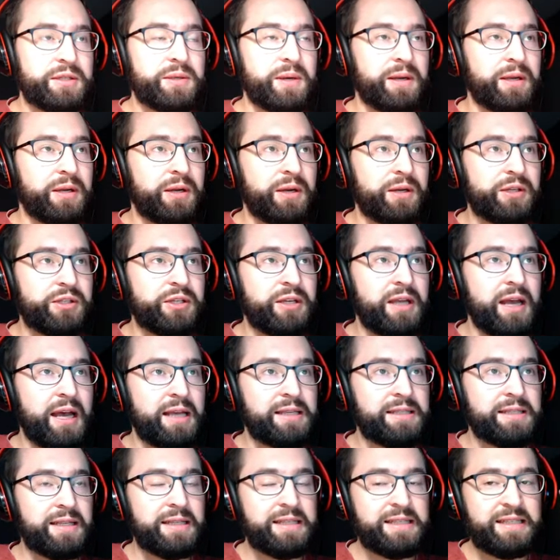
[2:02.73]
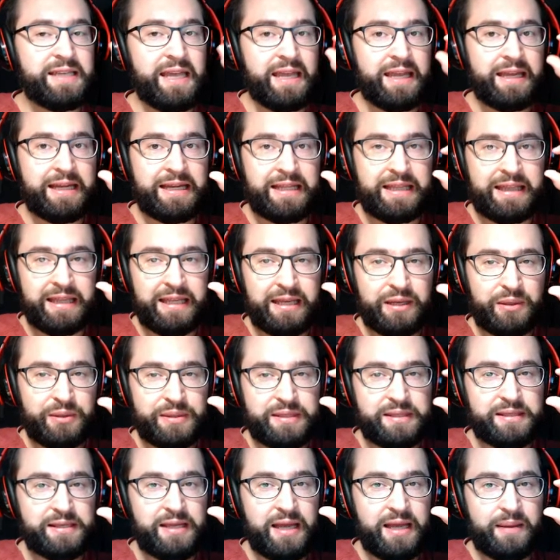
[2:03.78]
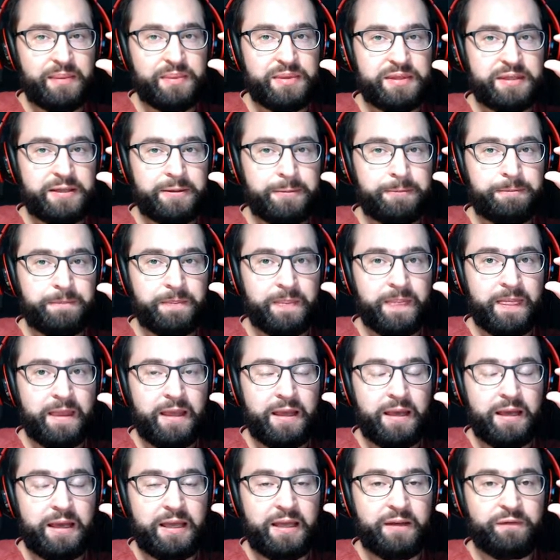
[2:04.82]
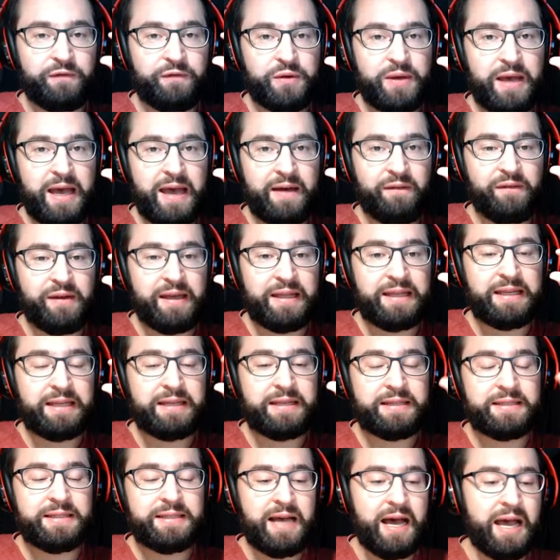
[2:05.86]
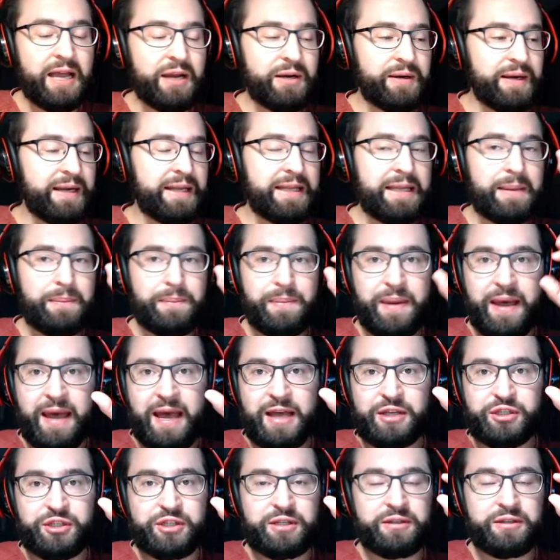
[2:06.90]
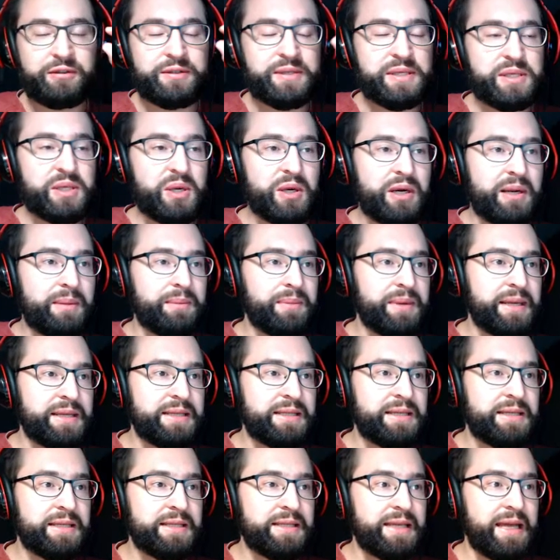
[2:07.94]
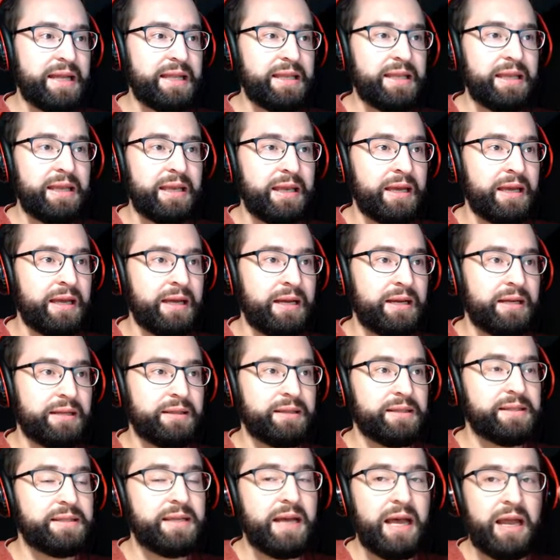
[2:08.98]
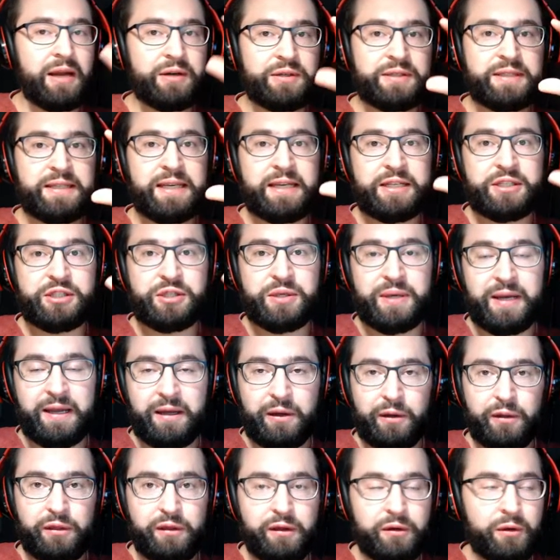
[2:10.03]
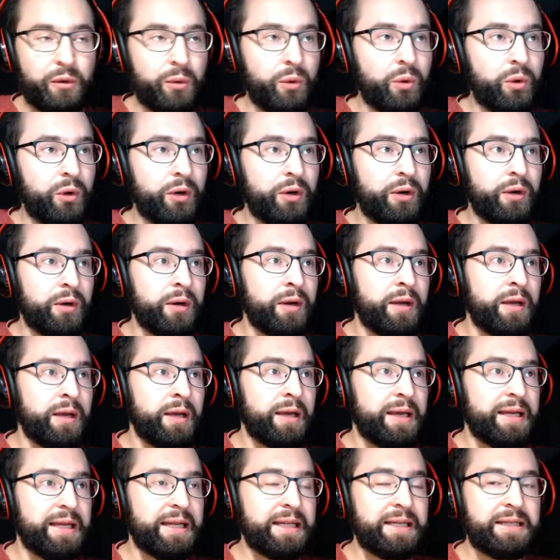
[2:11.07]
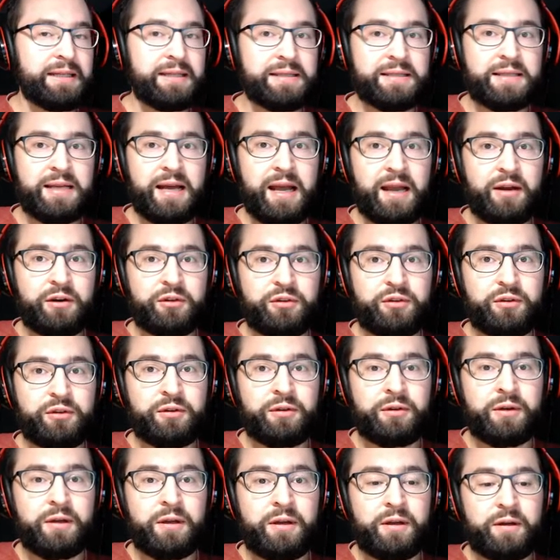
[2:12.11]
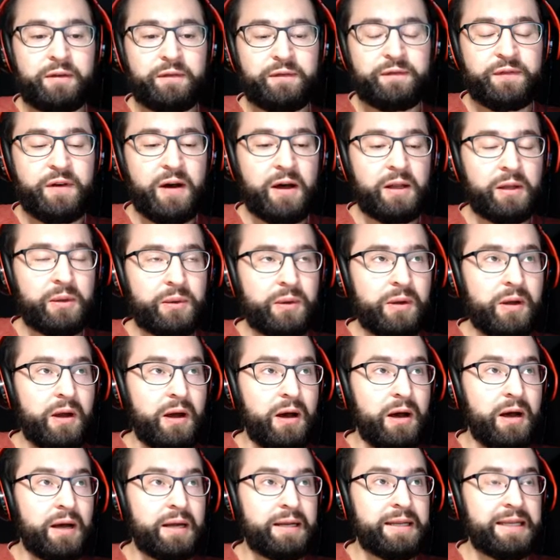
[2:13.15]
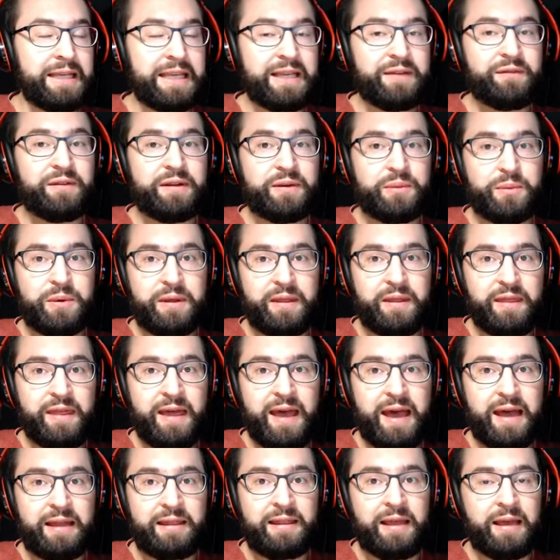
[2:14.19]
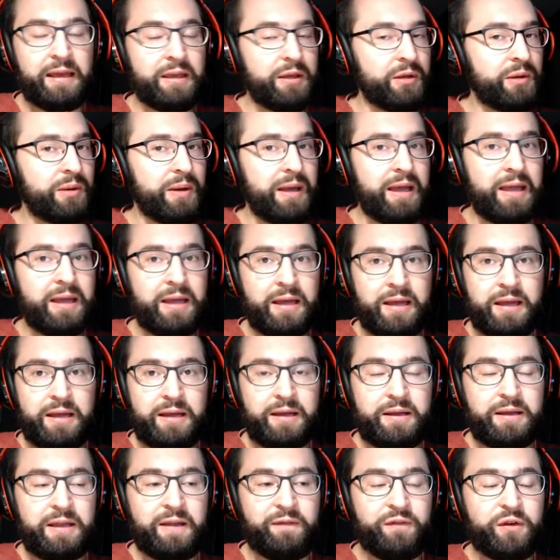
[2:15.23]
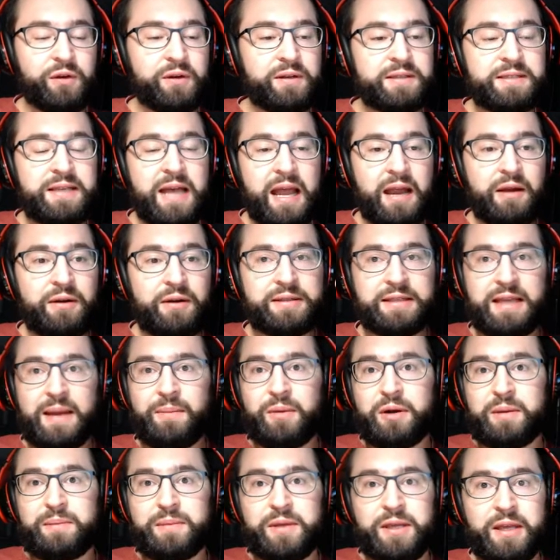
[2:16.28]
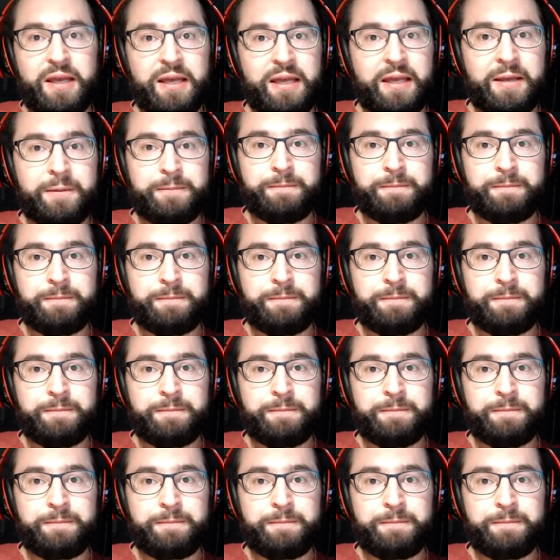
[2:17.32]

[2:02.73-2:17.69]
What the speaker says: I encourage you guys to take little steps. If you have any desire, any passion to start a business, any desire to get your health in order, any desire to follow God, even with that, like, hey, if your desire is, I'm gonna be